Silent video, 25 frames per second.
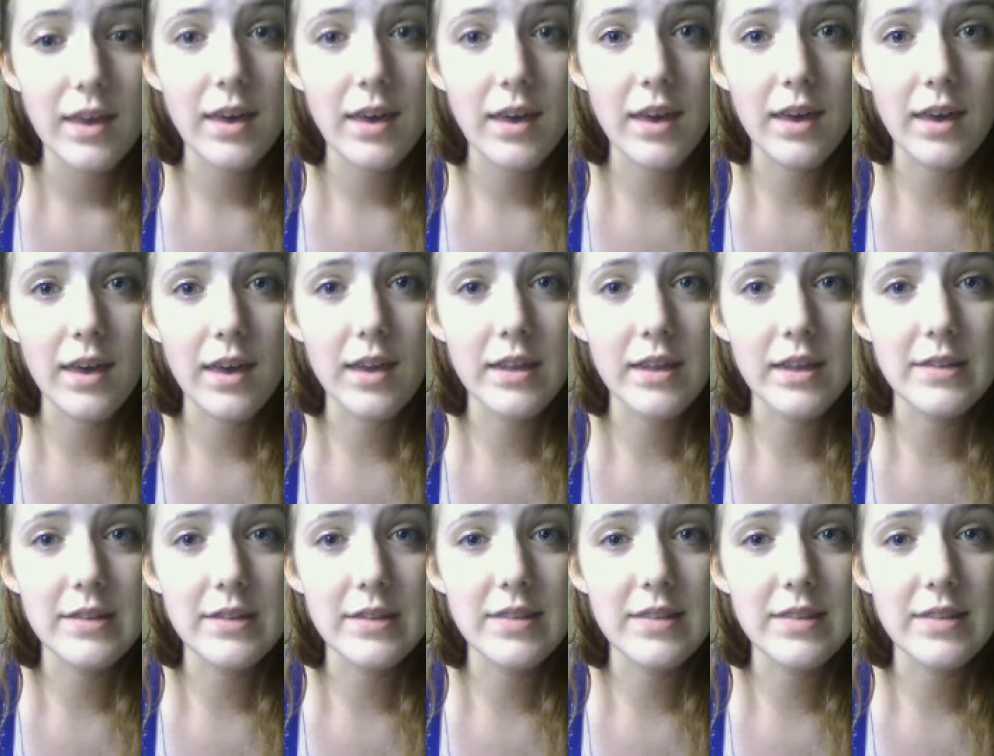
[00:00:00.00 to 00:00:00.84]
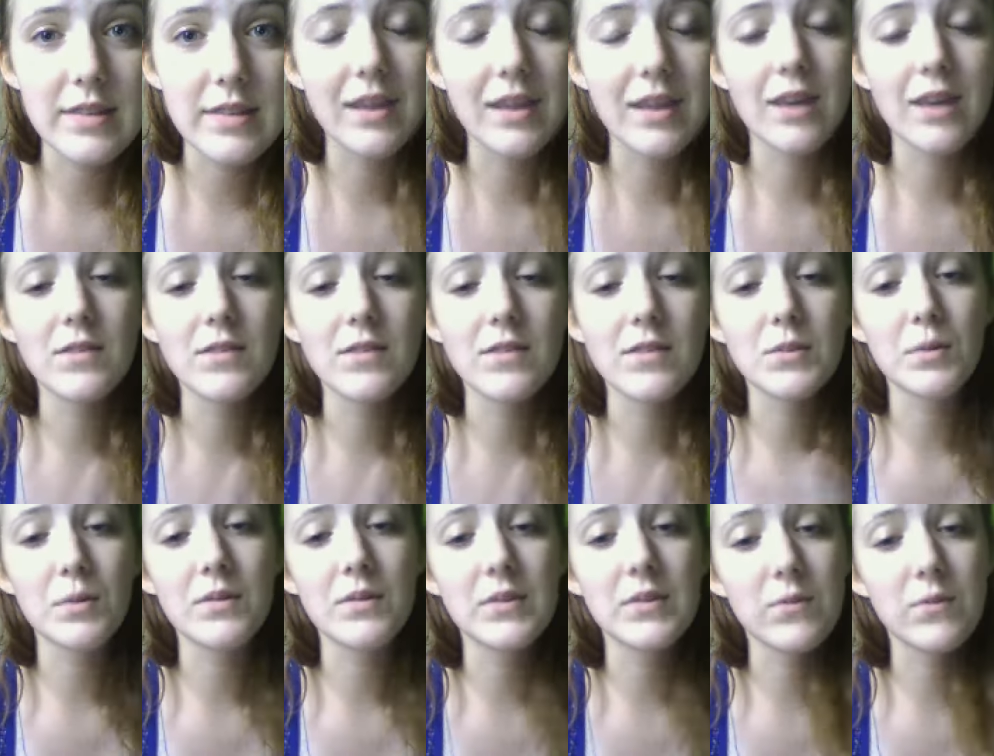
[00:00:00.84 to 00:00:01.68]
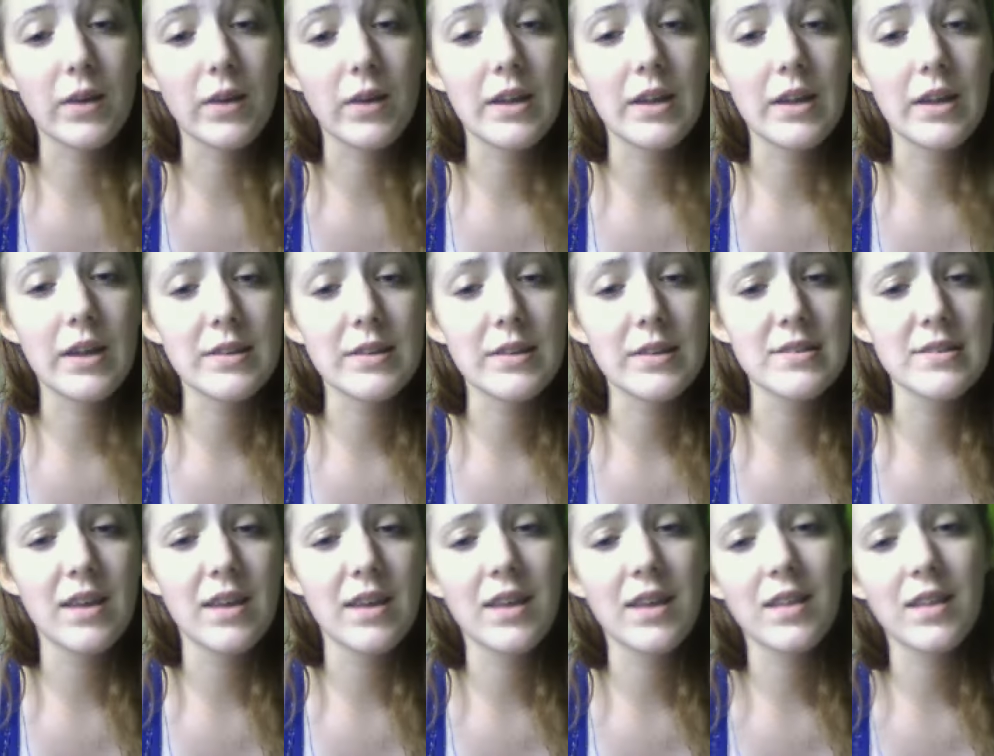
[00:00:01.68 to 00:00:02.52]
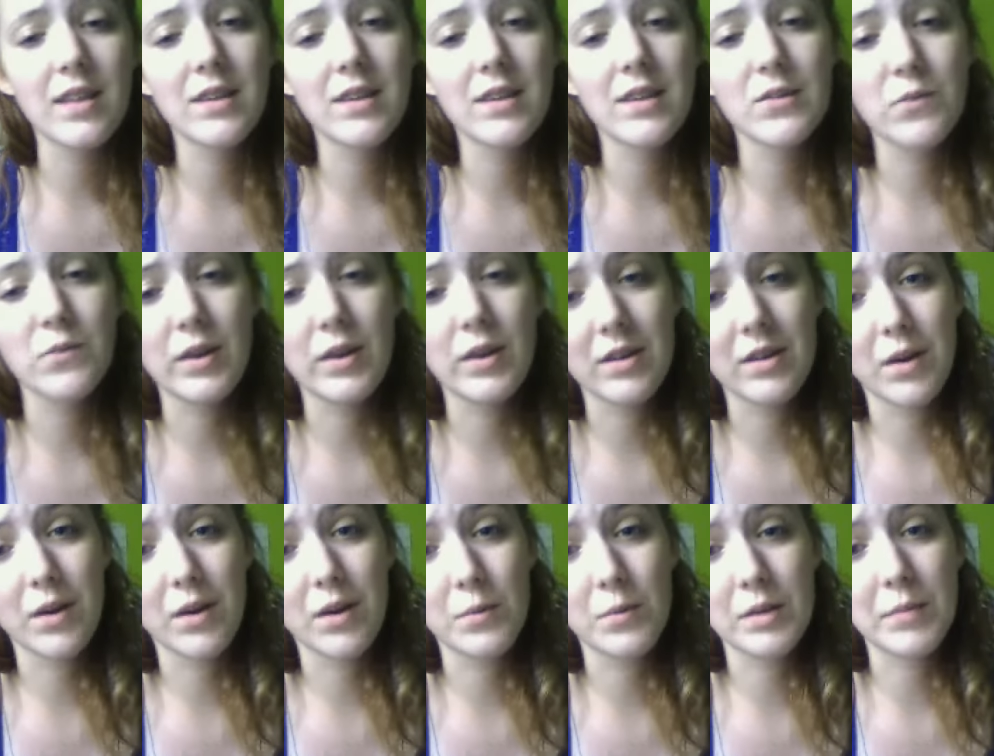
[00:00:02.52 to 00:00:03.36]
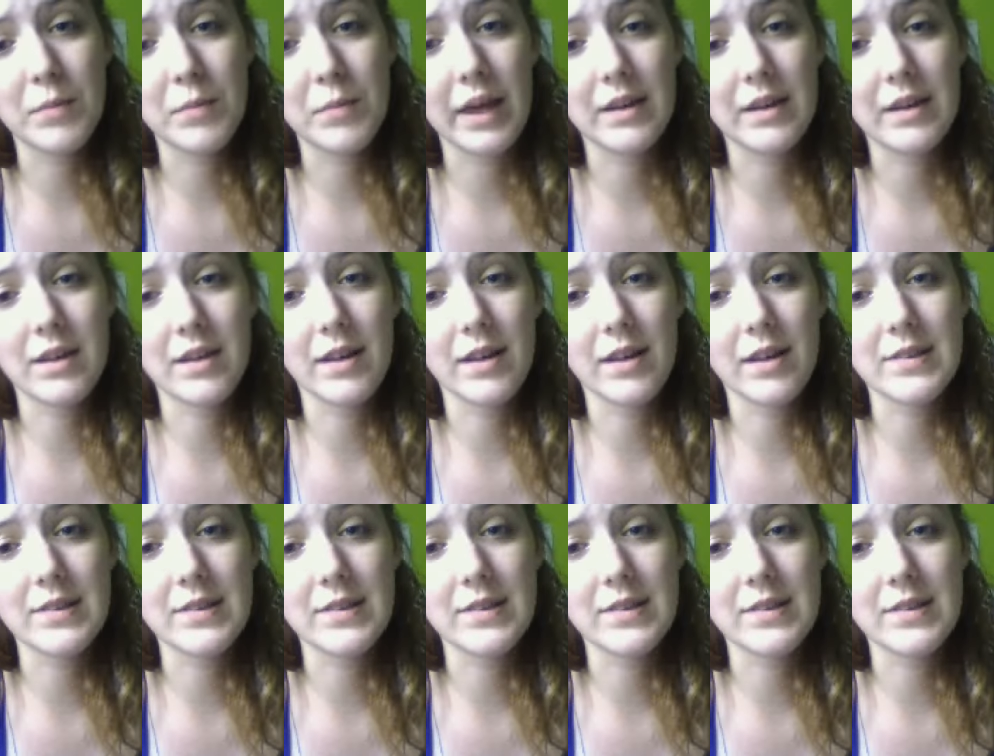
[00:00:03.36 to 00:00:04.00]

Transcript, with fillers: And then he gave it to one of his friends, and then his friend got really mad at us.